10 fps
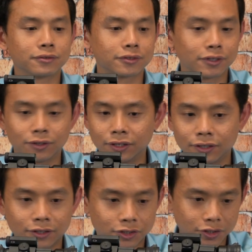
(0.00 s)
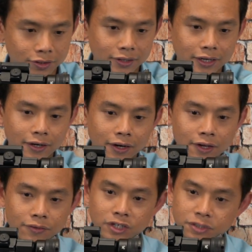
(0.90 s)
So that's good there.
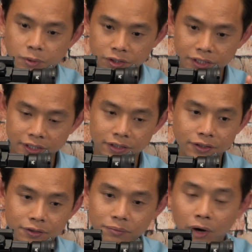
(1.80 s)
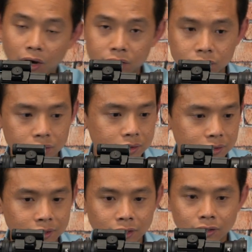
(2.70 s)
This particular model
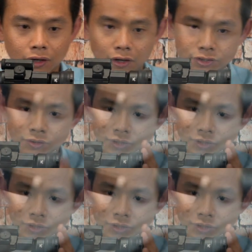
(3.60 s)
also